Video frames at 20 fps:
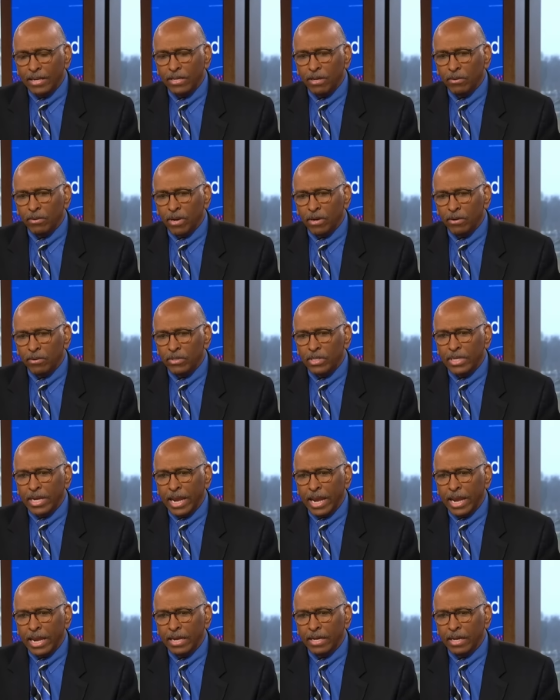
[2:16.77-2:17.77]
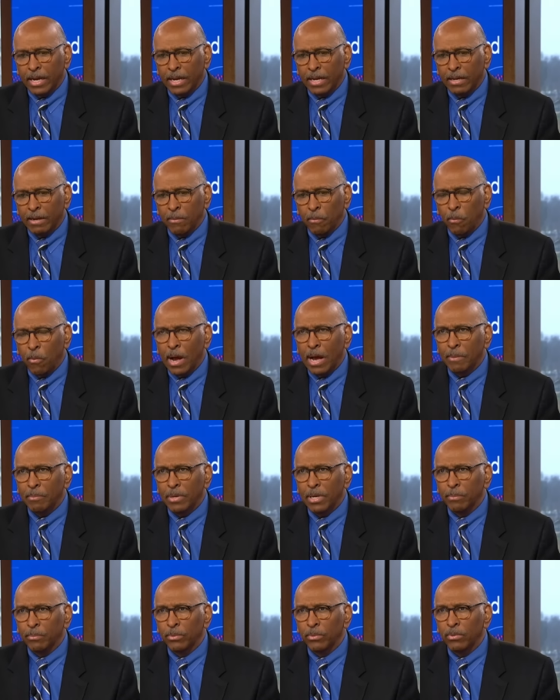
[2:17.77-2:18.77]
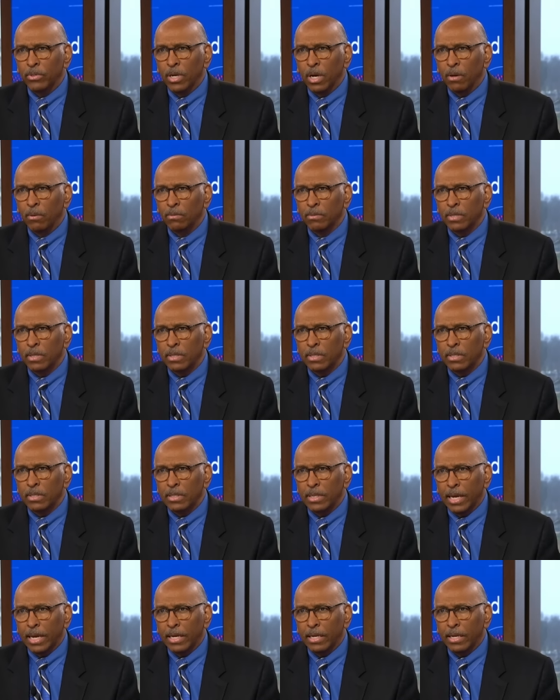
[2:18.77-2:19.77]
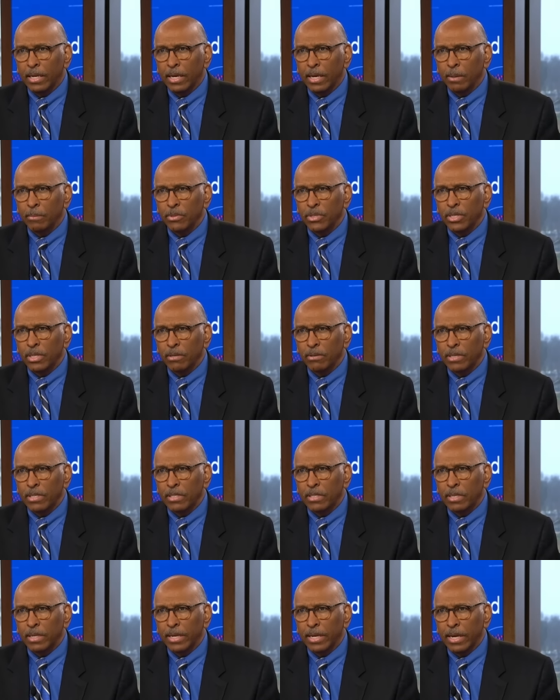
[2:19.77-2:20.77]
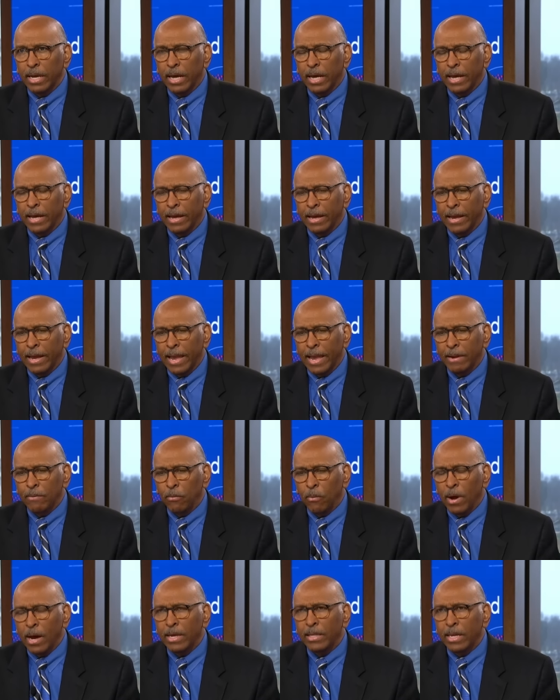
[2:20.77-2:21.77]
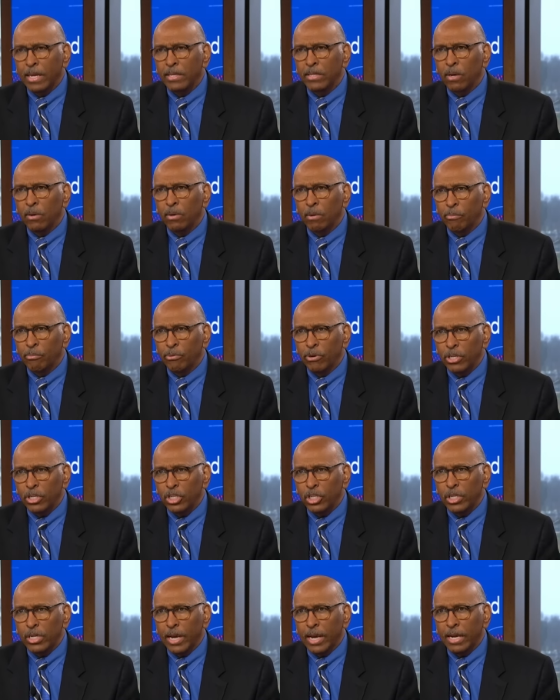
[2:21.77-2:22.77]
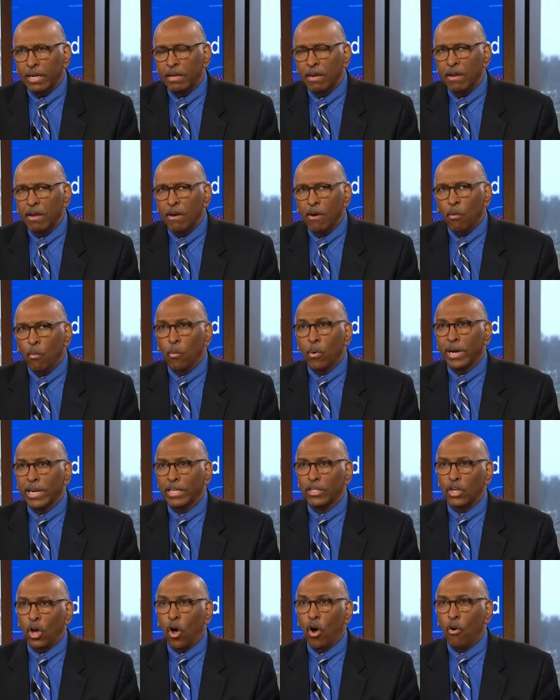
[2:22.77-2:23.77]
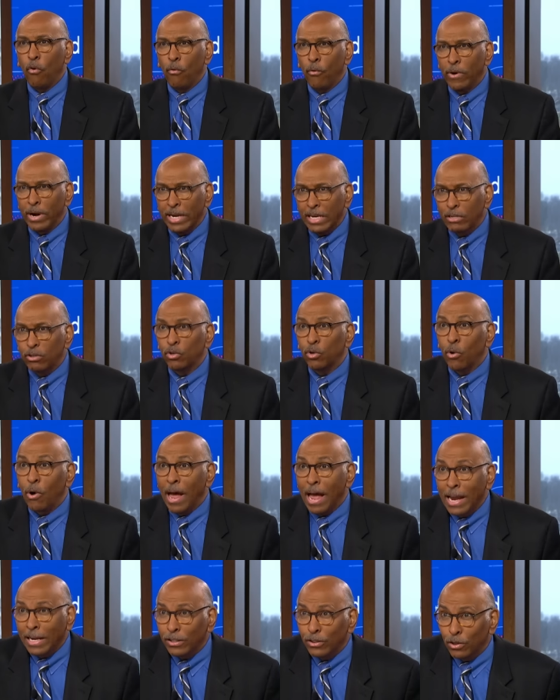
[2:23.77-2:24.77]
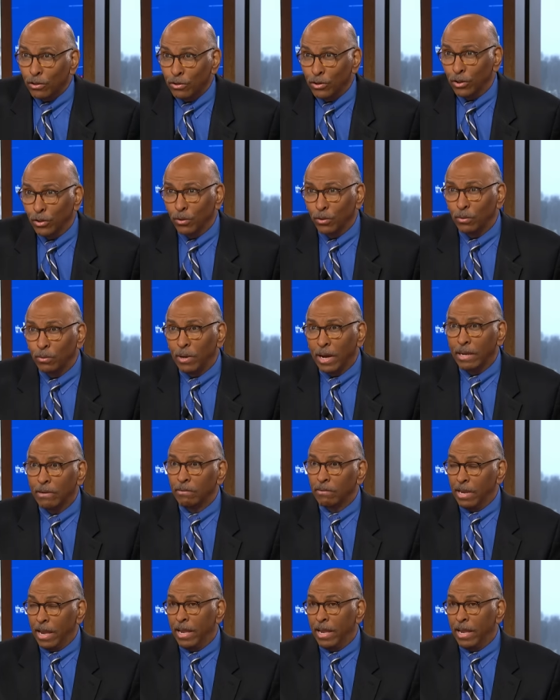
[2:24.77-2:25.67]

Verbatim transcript: I don't understand uh, why people don't take him seriously uh, and why they don't appreciate what he's already tried to do and,